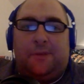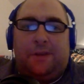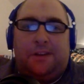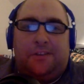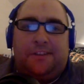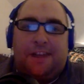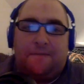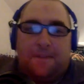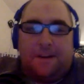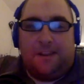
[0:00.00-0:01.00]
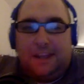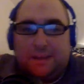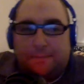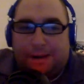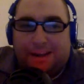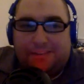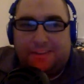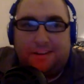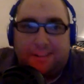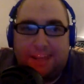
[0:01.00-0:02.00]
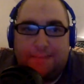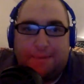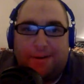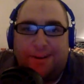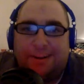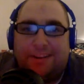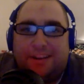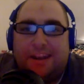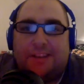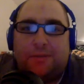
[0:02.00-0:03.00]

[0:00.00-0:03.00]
was definitely the Boston Tea Party today.